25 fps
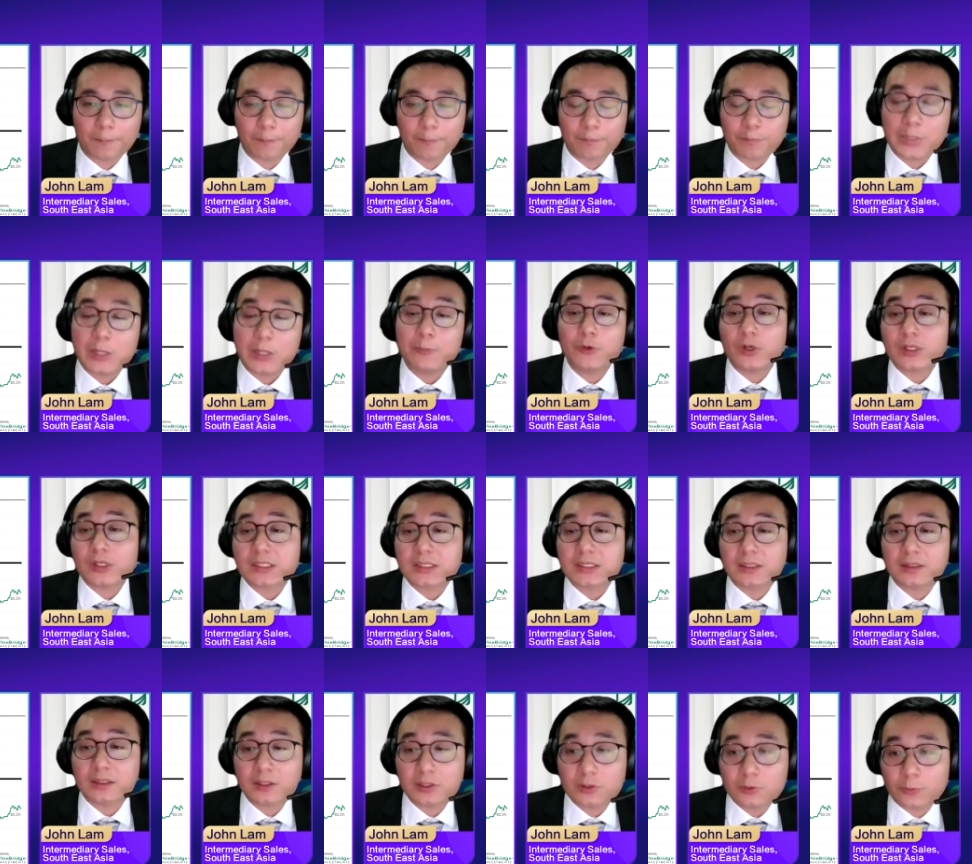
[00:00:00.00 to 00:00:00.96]
people are
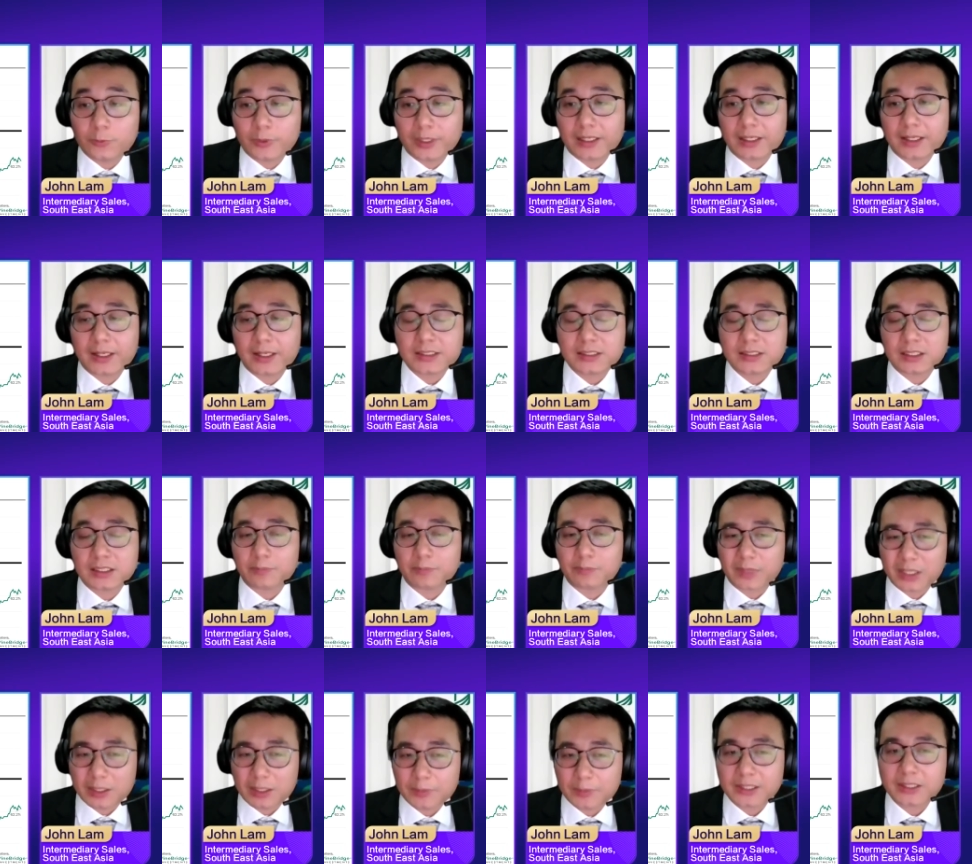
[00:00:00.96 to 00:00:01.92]
starting to realize that
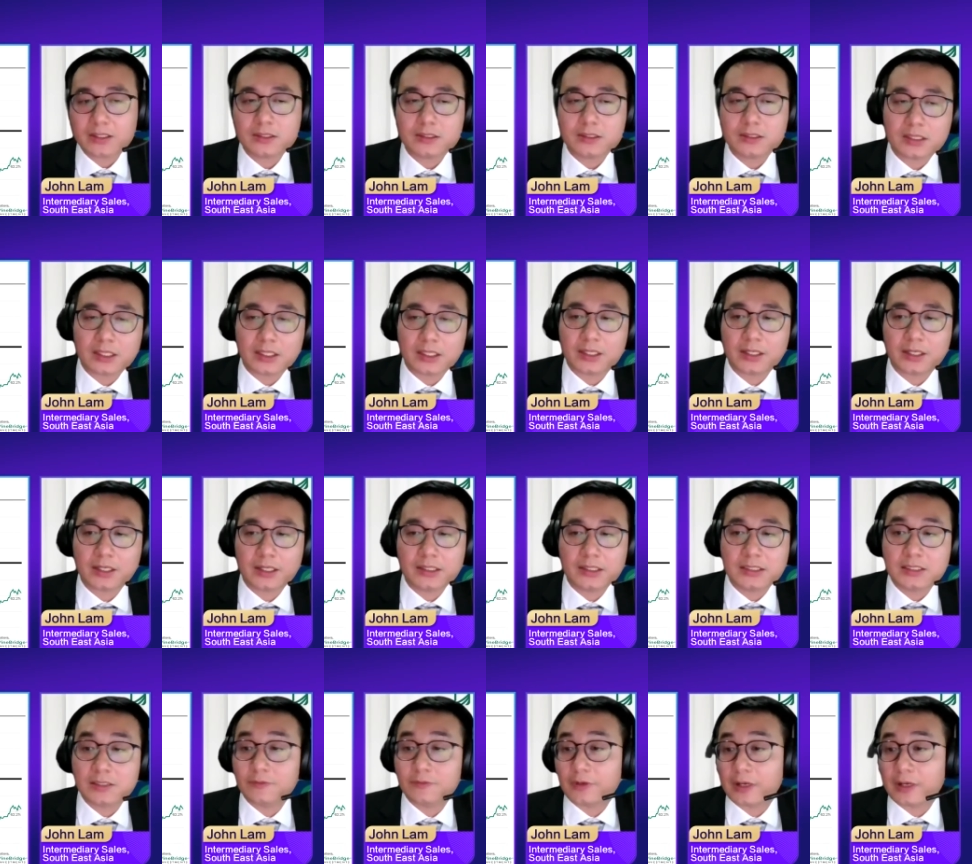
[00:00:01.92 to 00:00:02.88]
maybe they can't
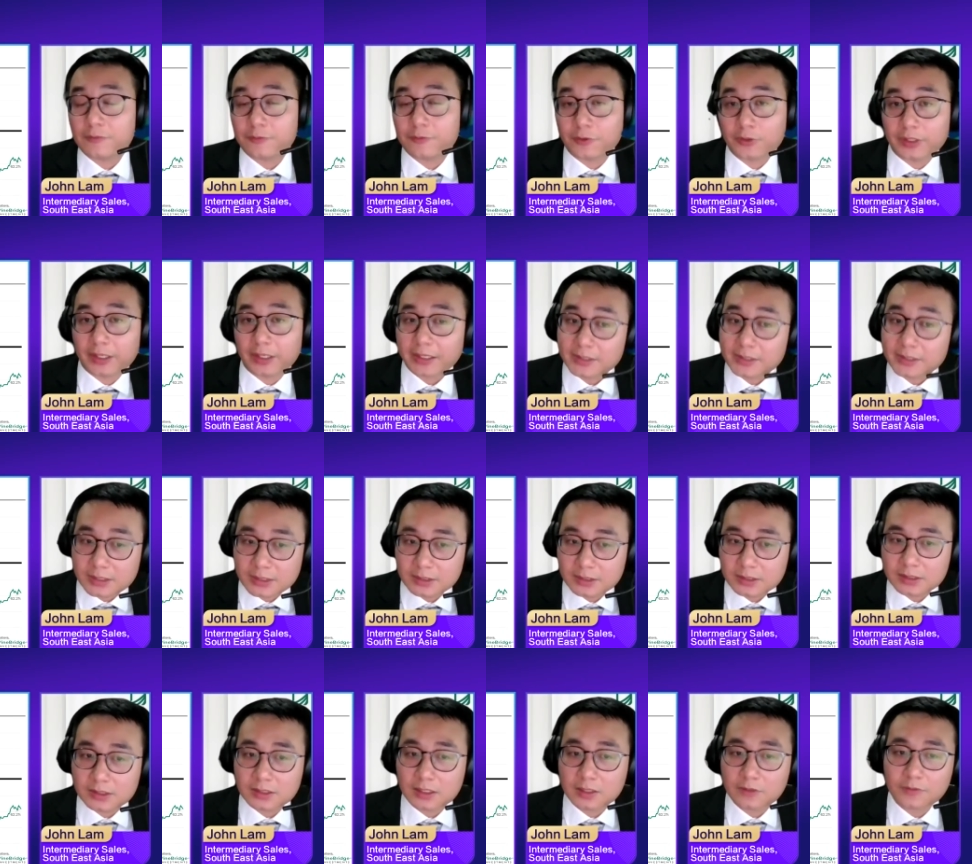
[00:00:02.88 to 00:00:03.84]
survive on their
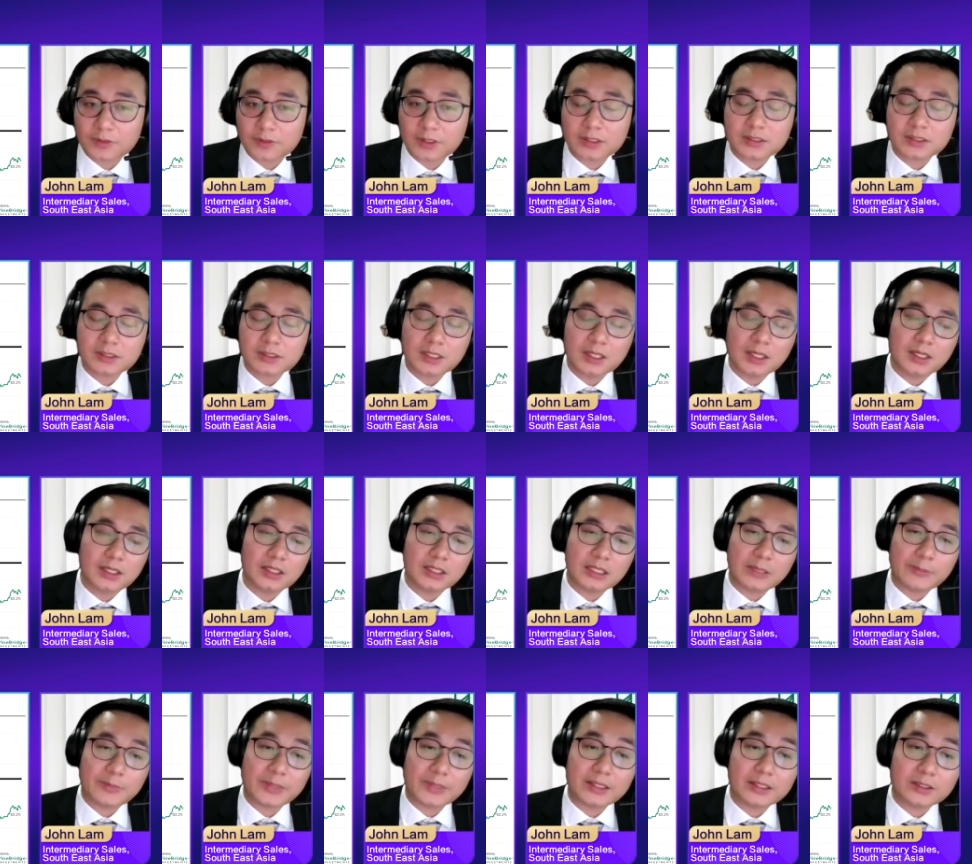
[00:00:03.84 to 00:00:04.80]
existing savings. They
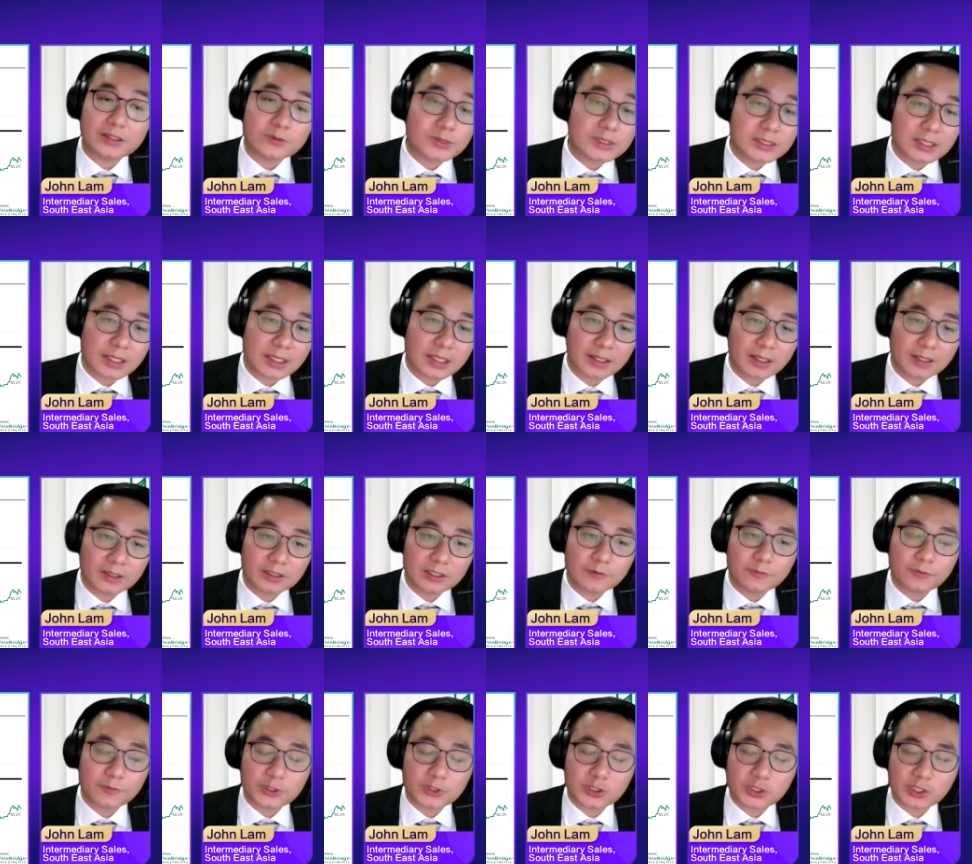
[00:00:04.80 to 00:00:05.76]
may need to start hunting
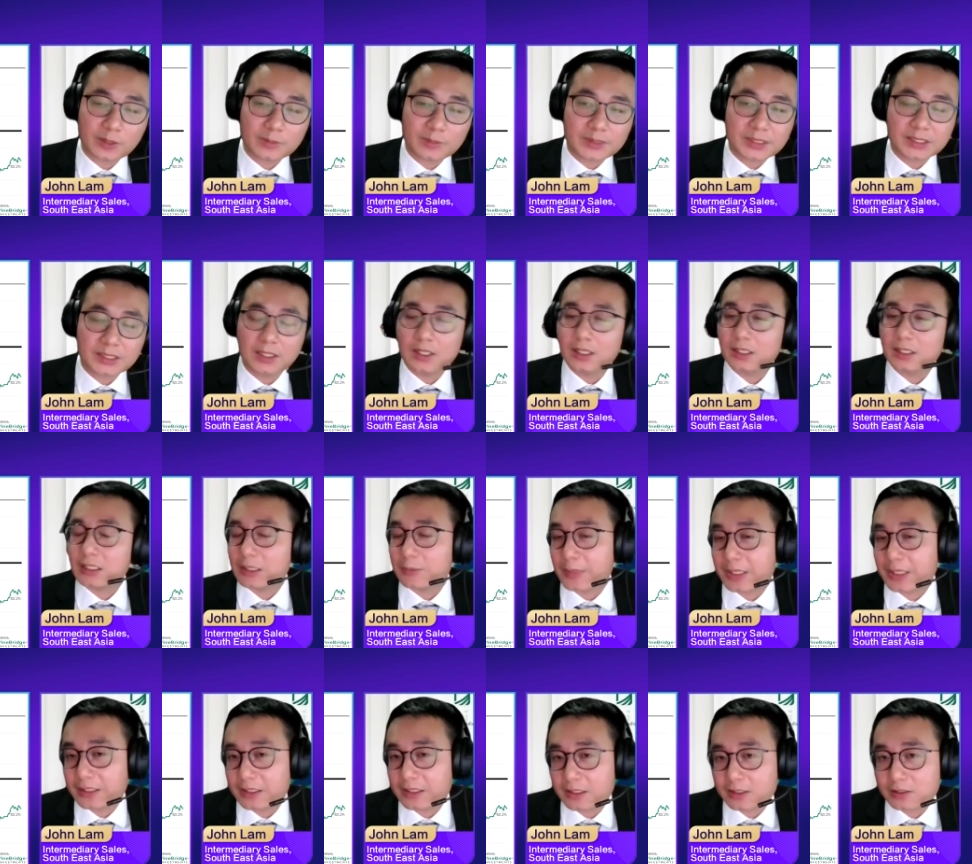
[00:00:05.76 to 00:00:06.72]
for jobs. They
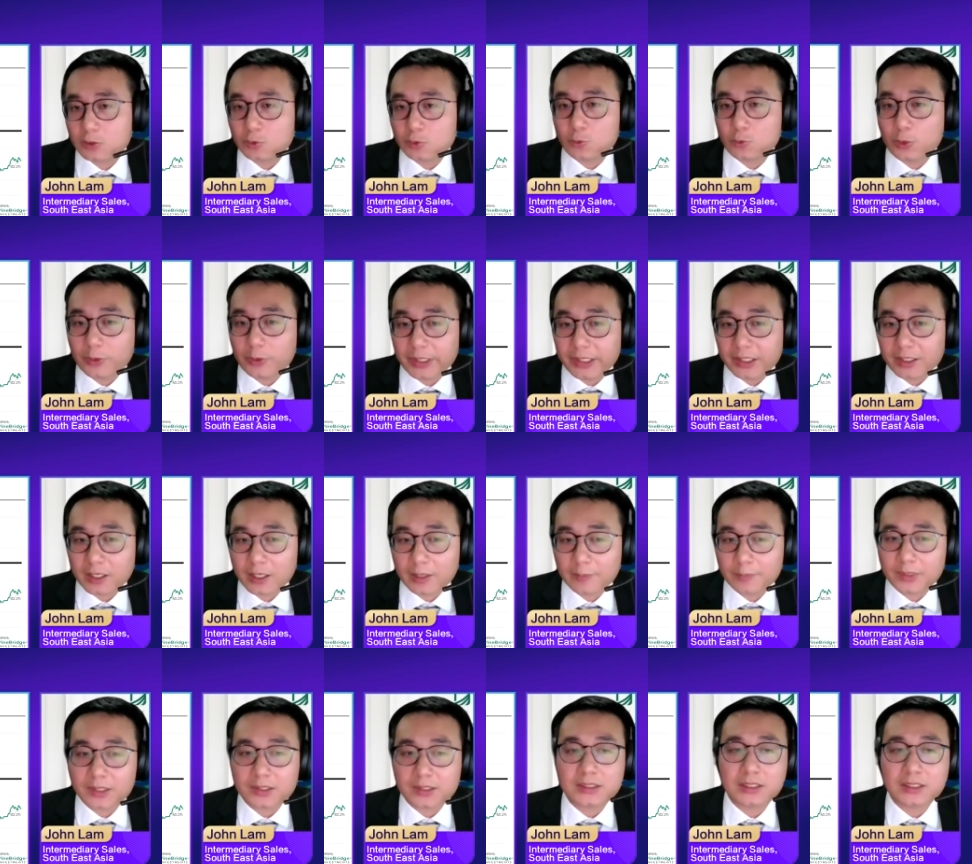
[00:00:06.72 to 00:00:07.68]
may need dual
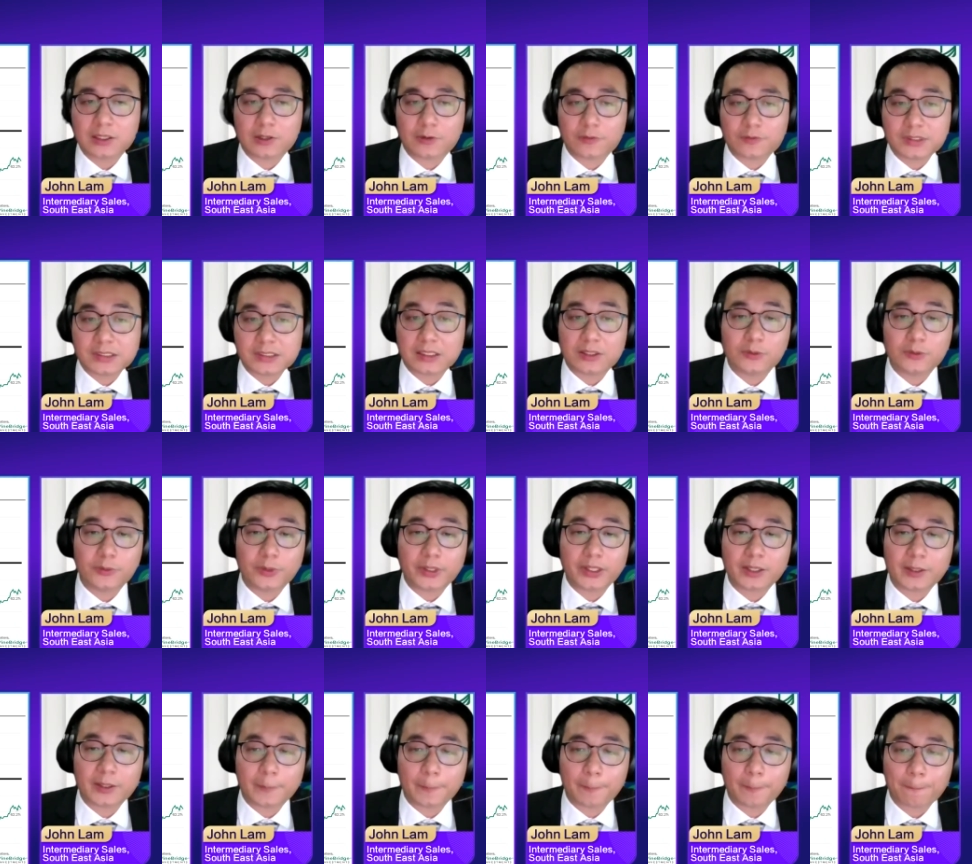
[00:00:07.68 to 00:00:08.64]
income instead of single
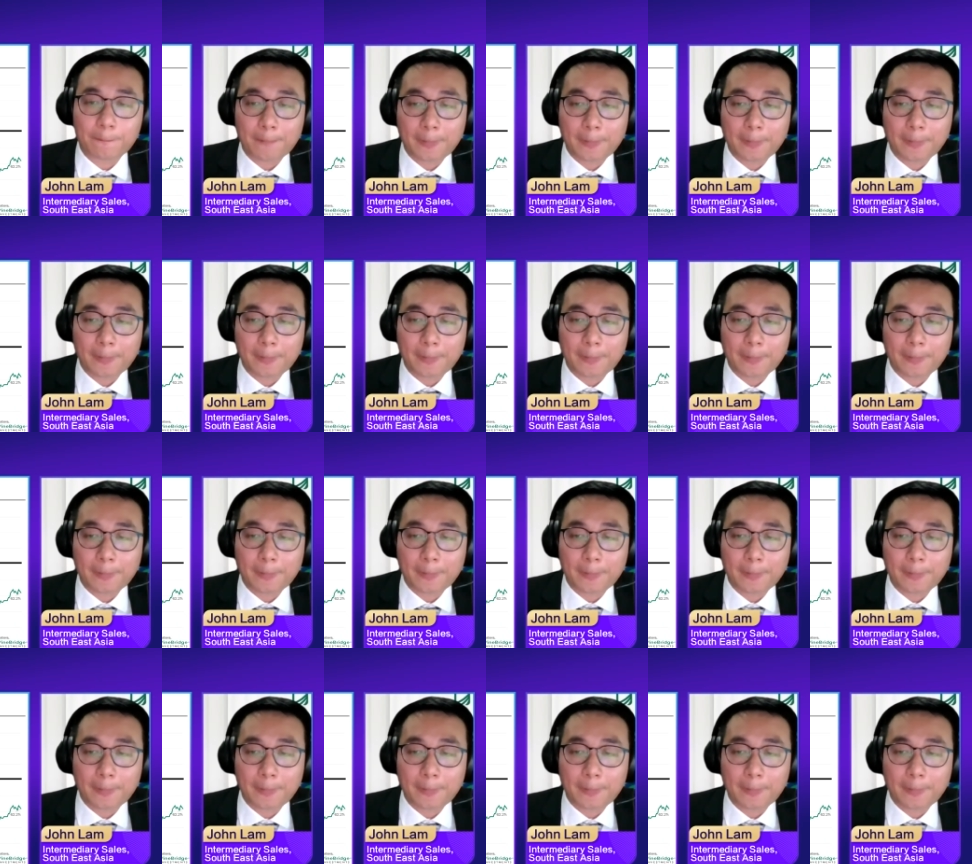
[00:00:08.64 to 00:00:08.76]
income.